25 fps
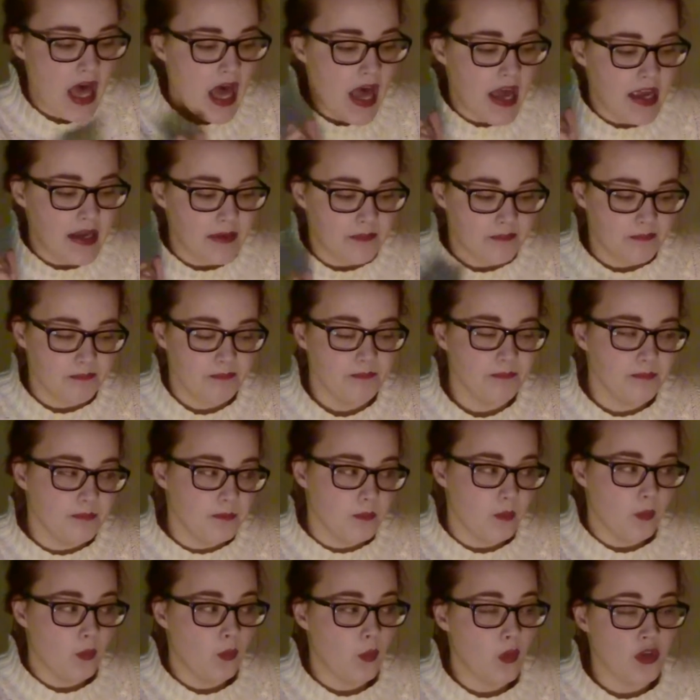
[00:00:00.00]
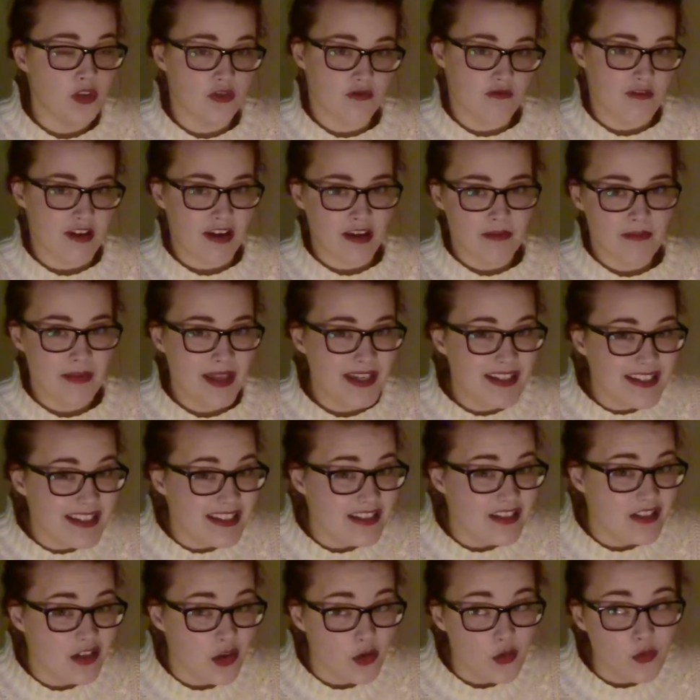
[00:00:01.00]
I wouldn't
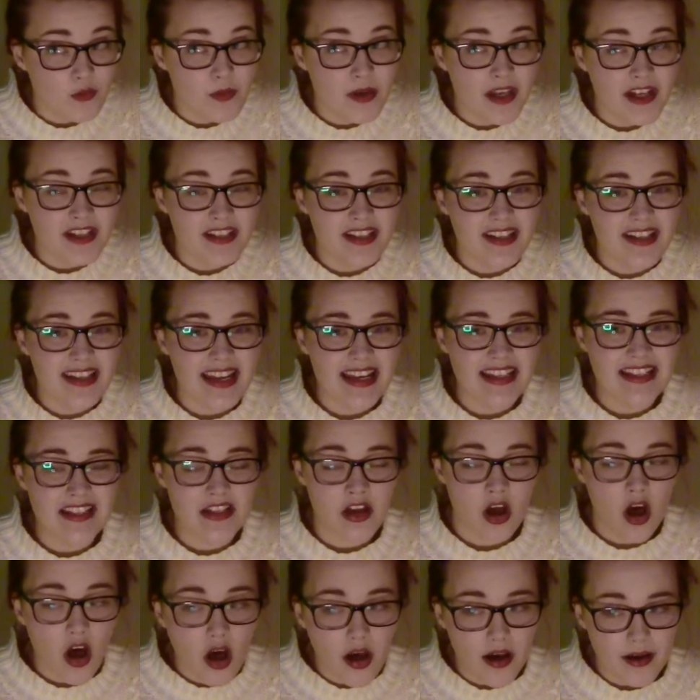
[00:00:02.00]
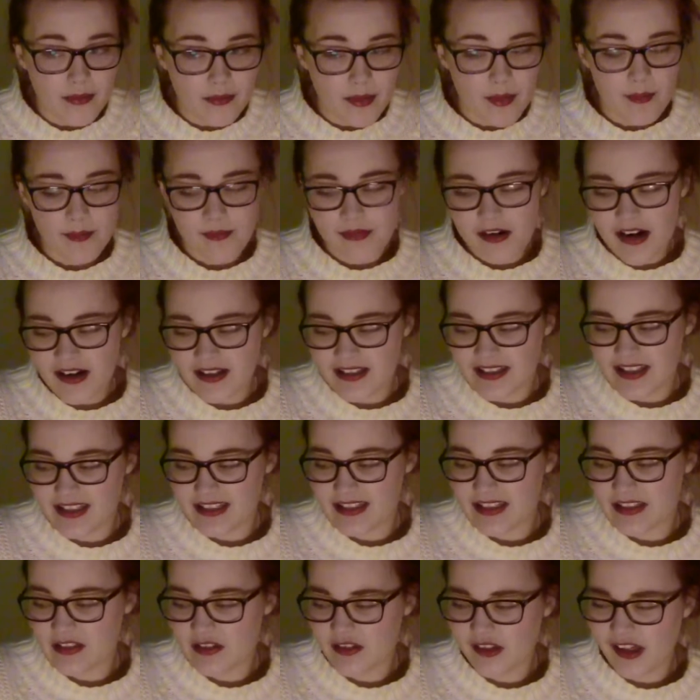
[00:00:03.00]
recommend it though, because it takes time and
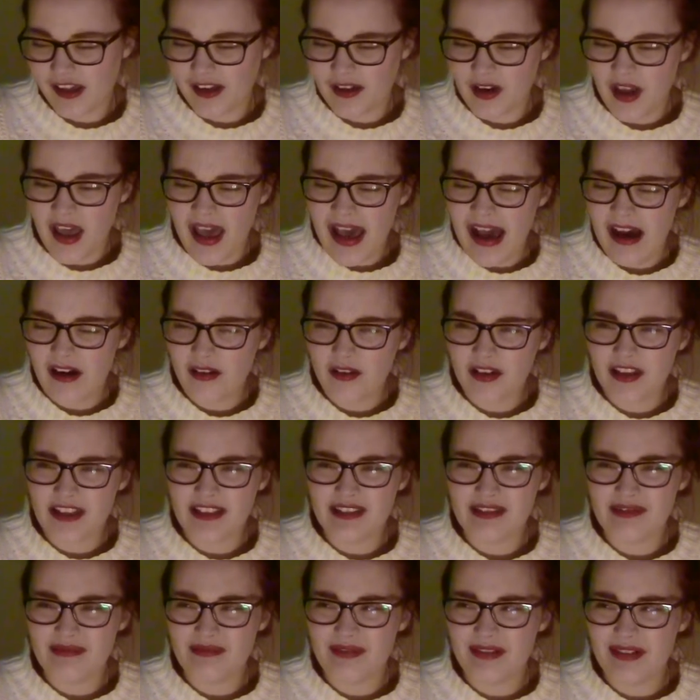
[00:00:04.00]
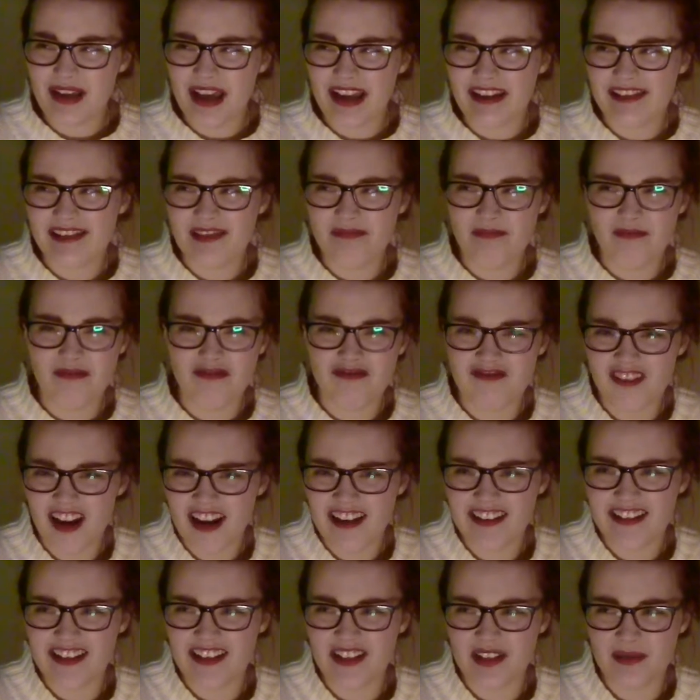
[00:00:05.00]
practice, and they're like, how can you actually
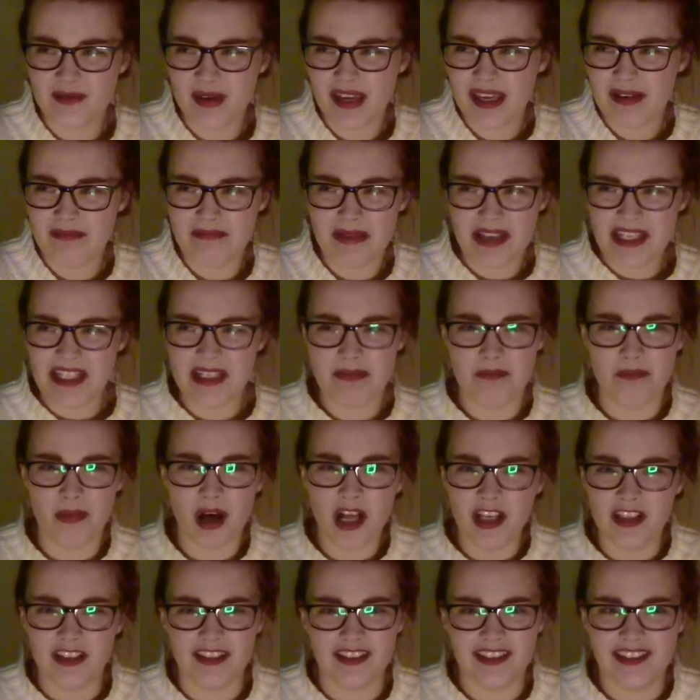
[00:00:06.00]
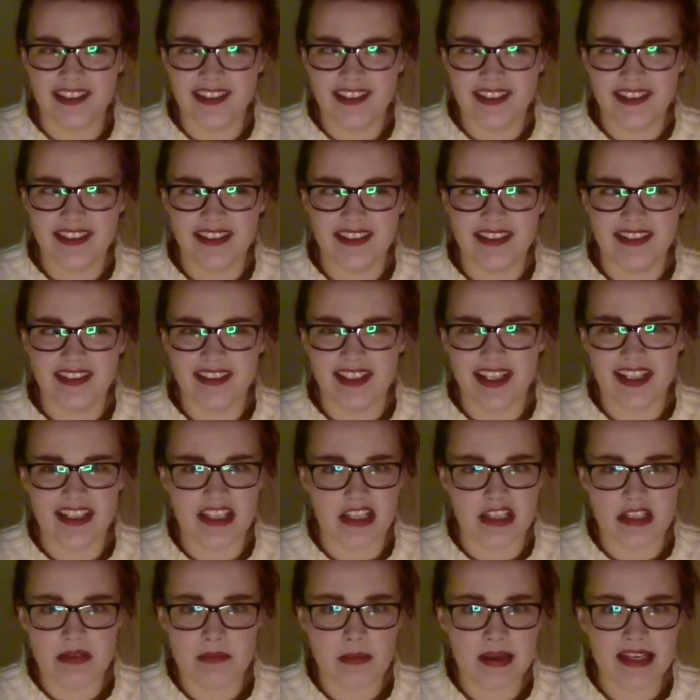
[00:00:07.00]
practice to make a messy bun?
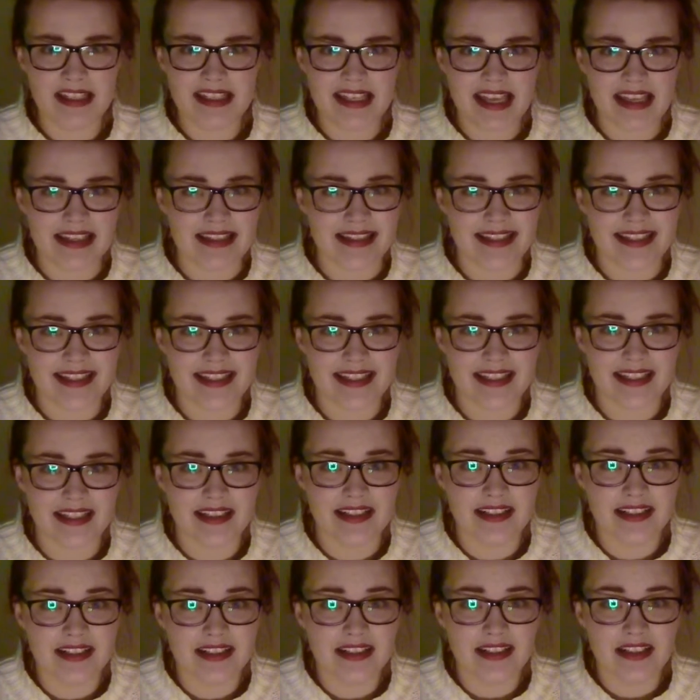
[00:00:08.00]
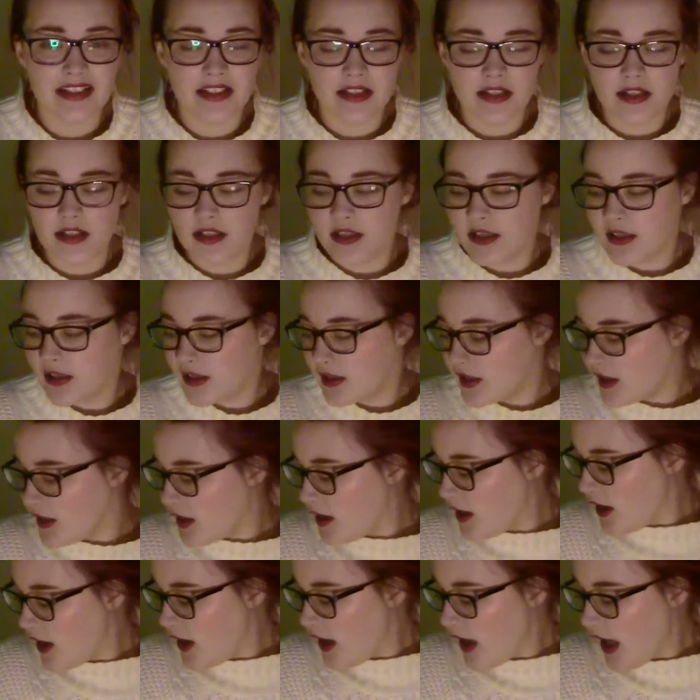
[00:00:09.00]
It doesn't make sense.
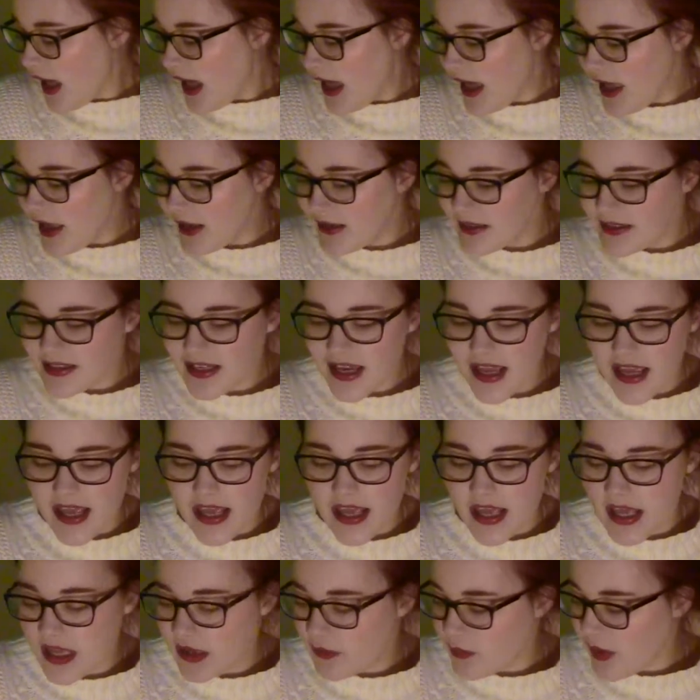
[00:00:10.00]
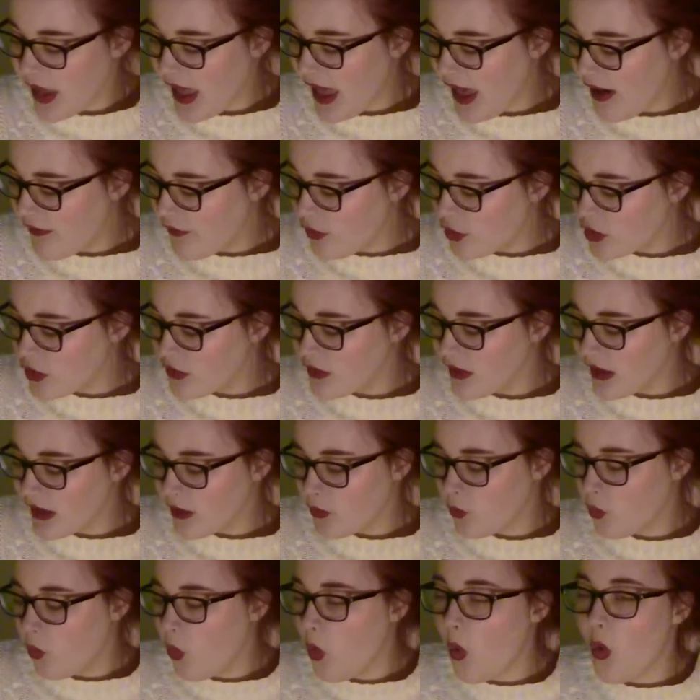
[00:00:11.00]
And then we have other like
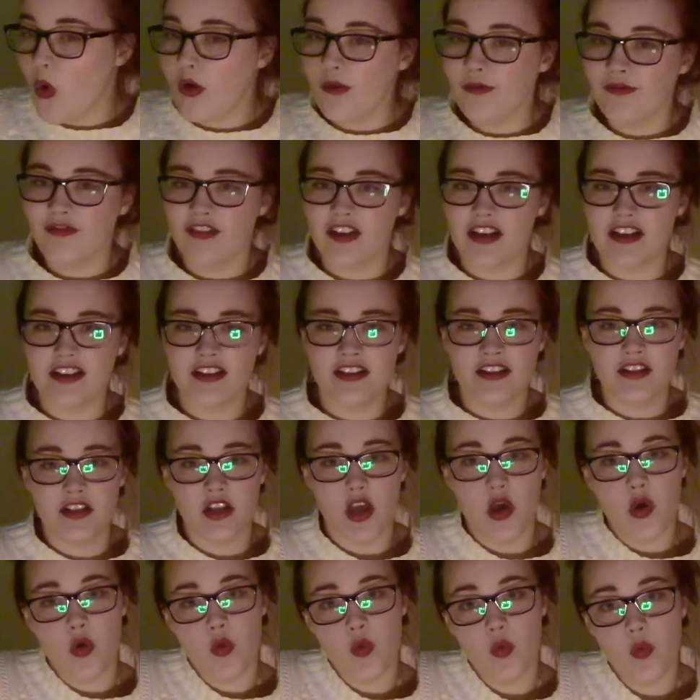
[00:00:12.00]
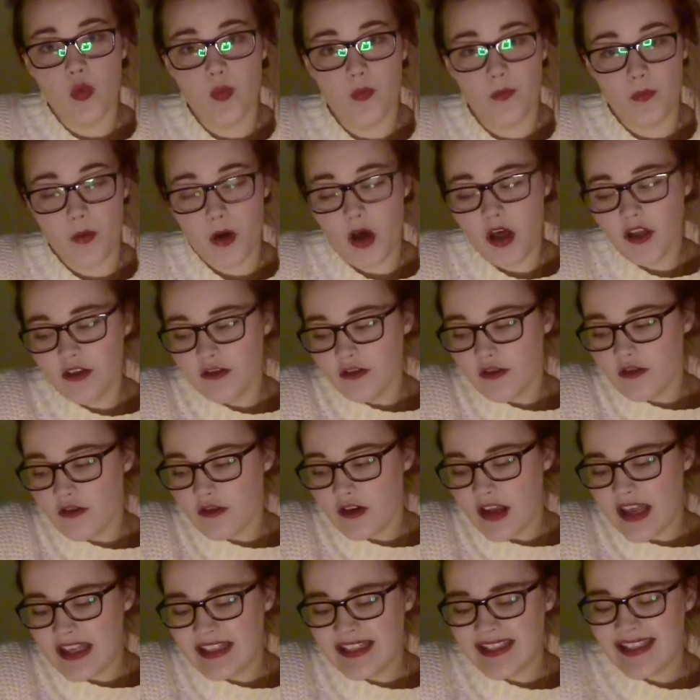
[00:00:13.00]
warm things. So
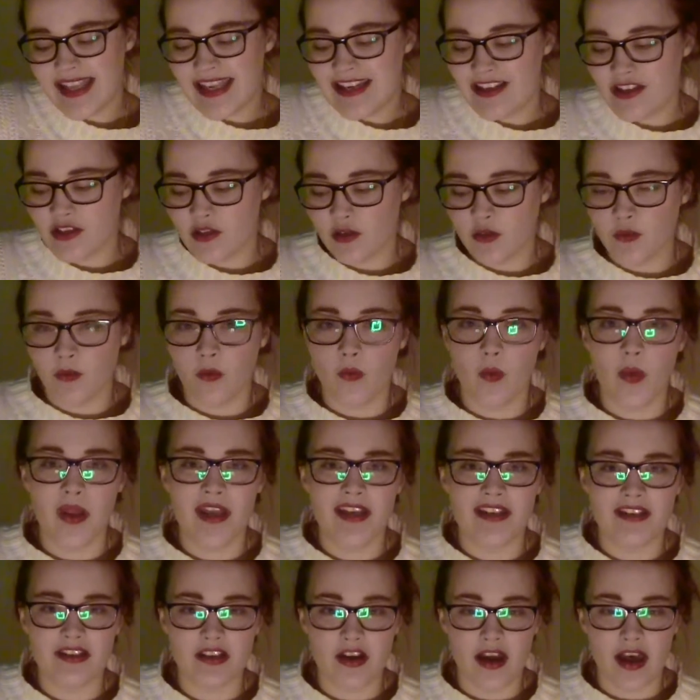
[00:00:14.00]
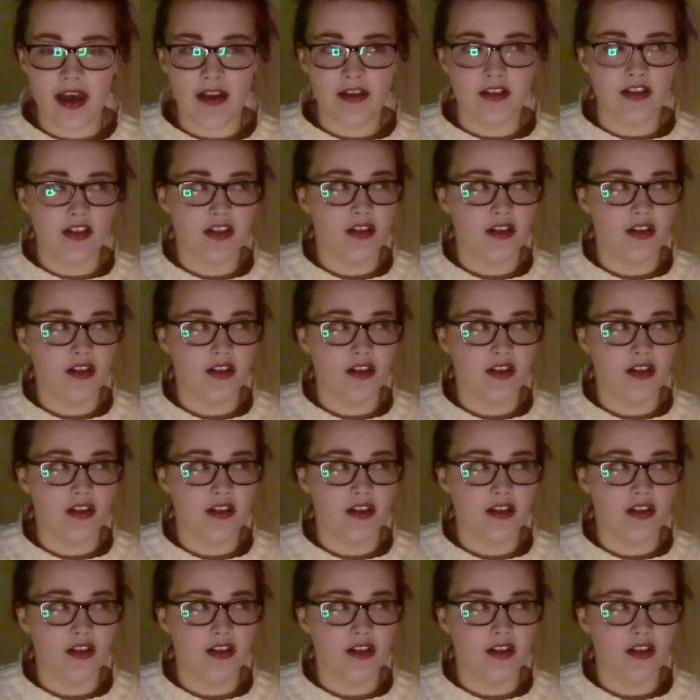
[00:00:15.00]
other essentials for winter and